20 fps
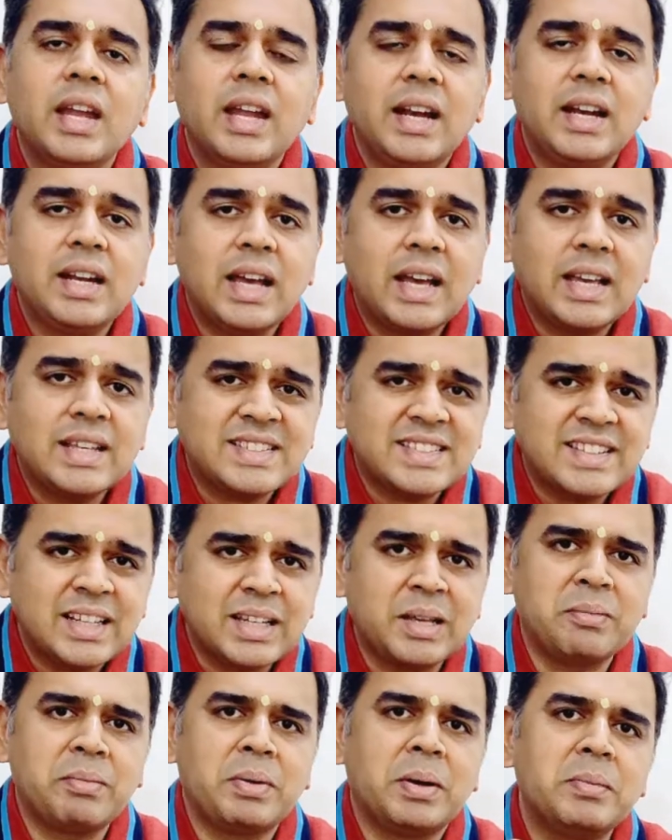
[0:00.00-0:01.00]
it has the
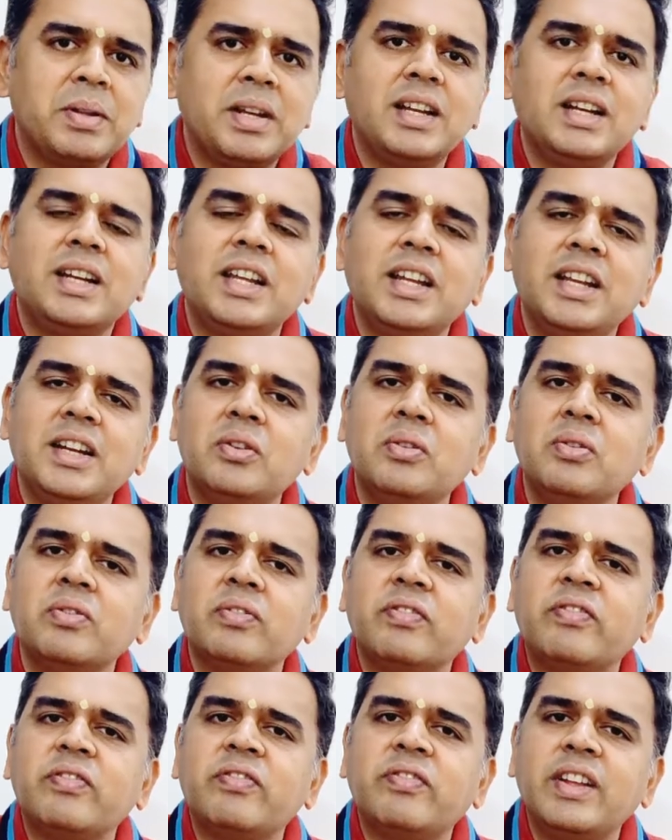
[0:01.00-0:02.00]
capability to
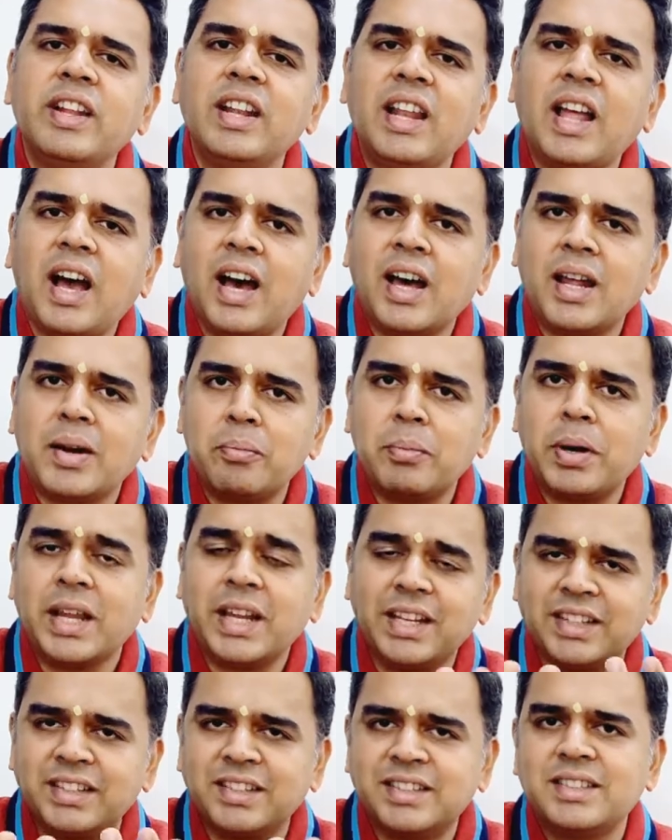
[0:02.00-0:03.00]
fill our
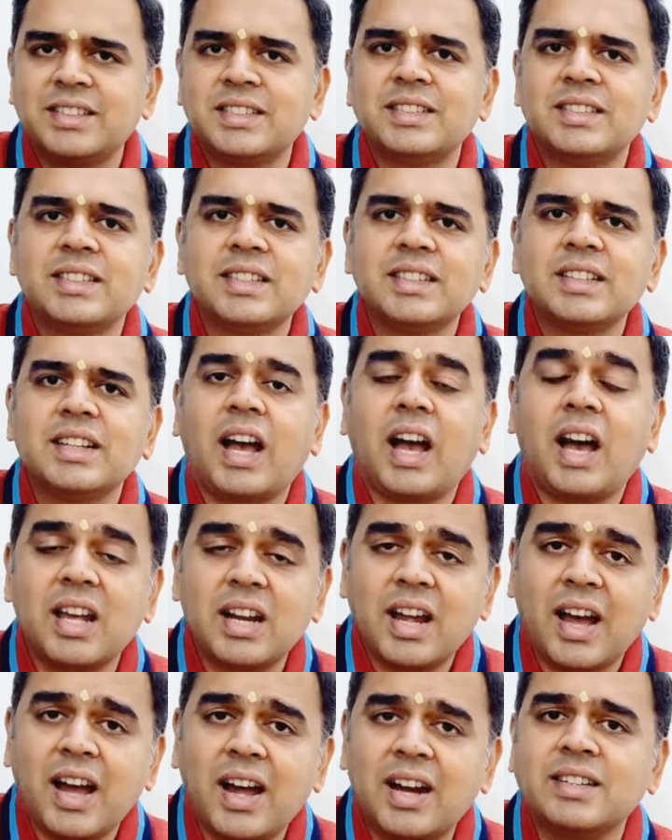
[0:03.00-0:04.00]
minds,
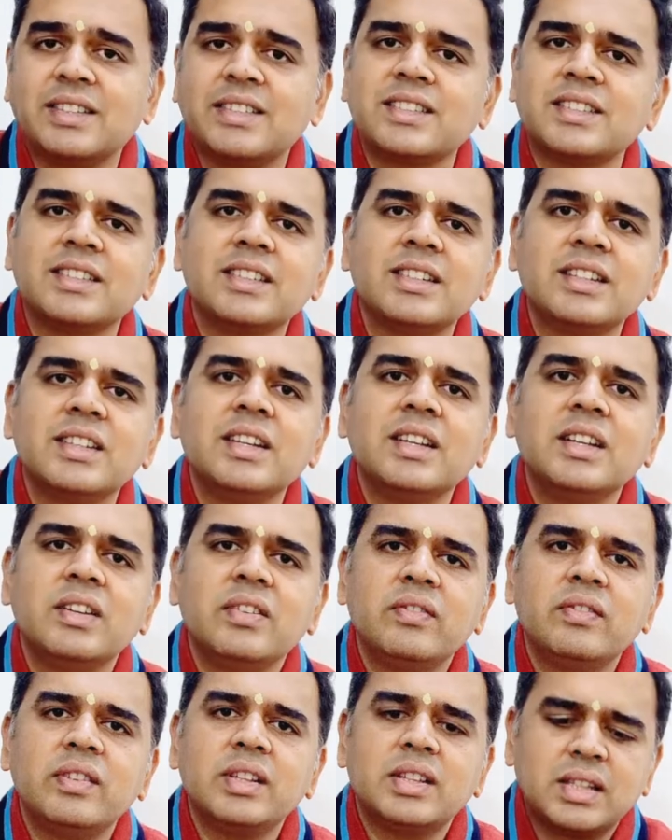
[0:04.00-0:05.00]
our hearts
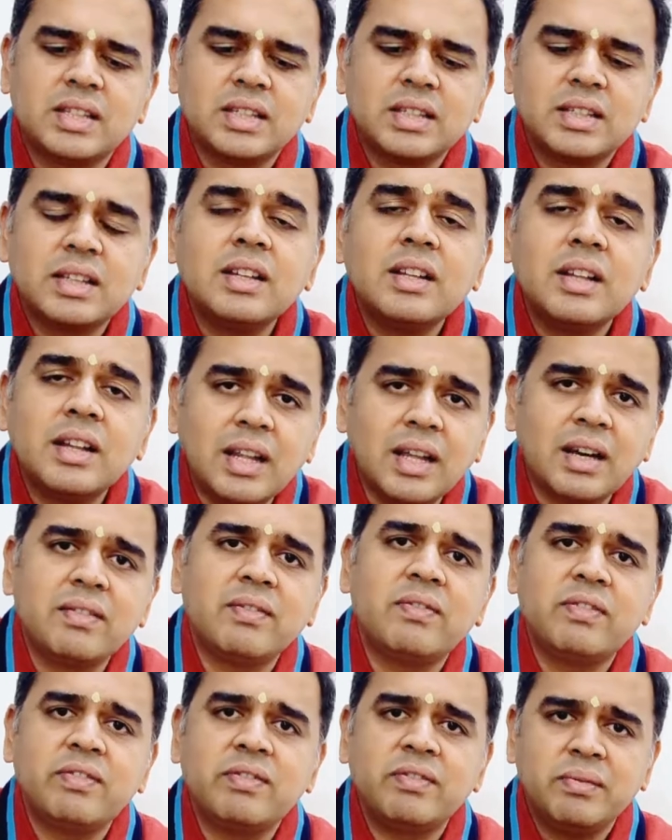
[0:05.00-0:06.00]
with
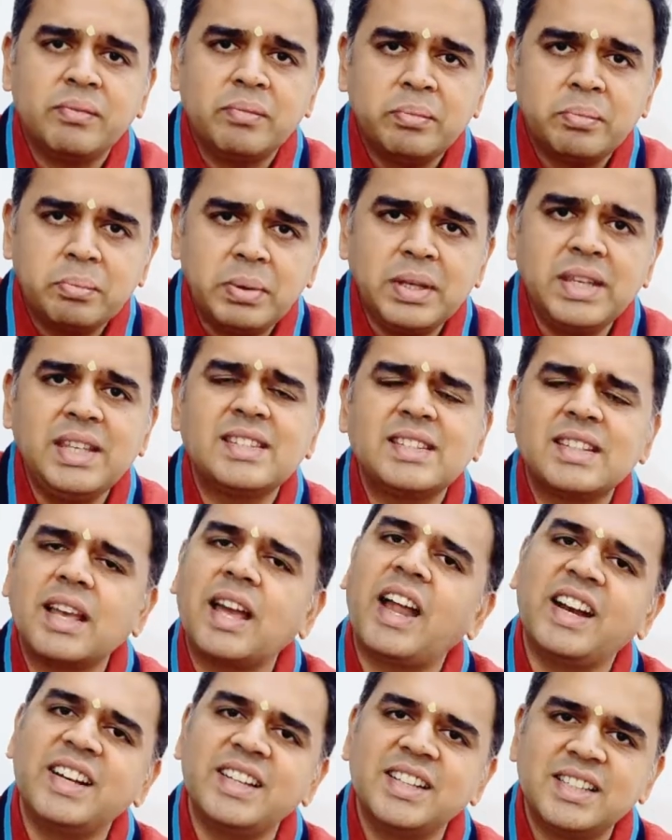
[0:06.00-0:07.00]
love, peace
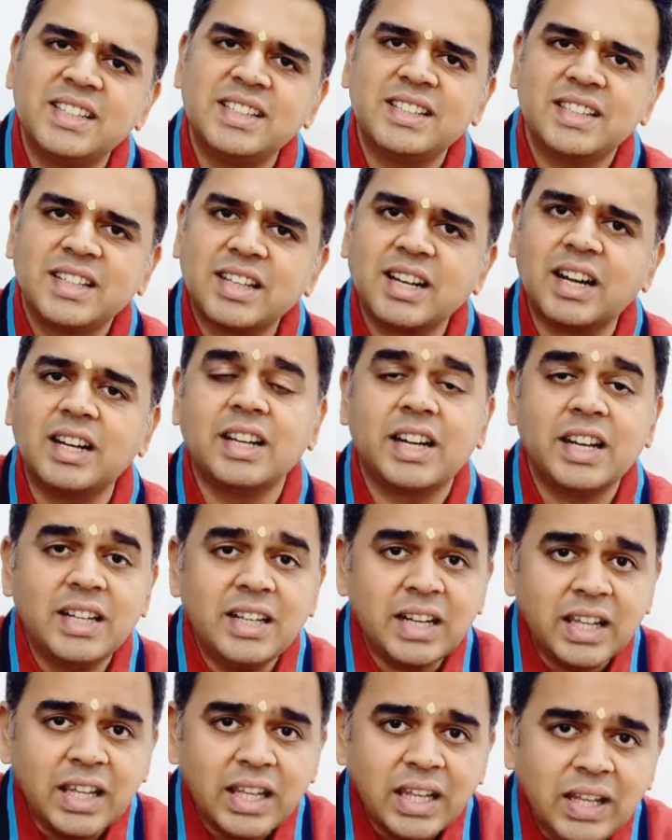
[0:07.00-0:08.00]
and
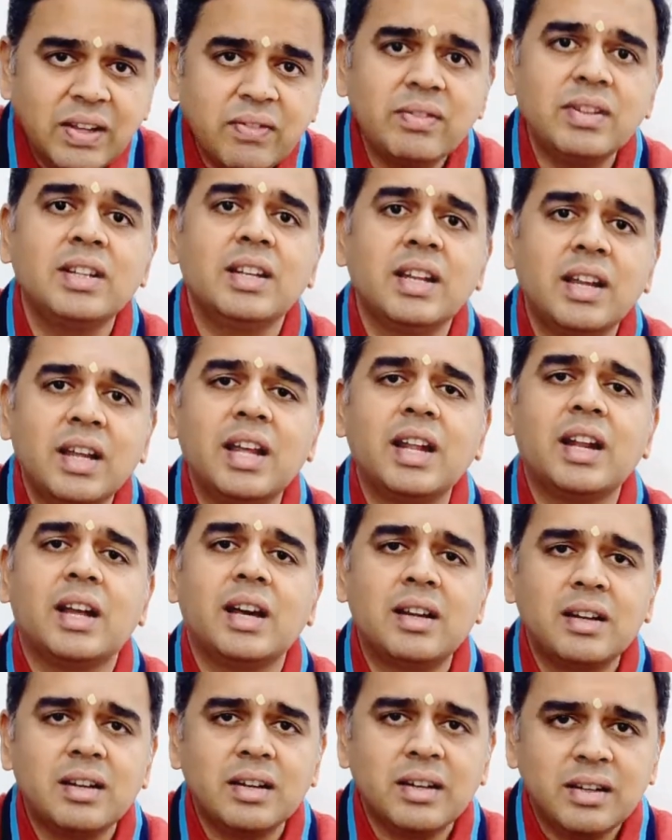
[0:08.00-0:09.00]
content, even in our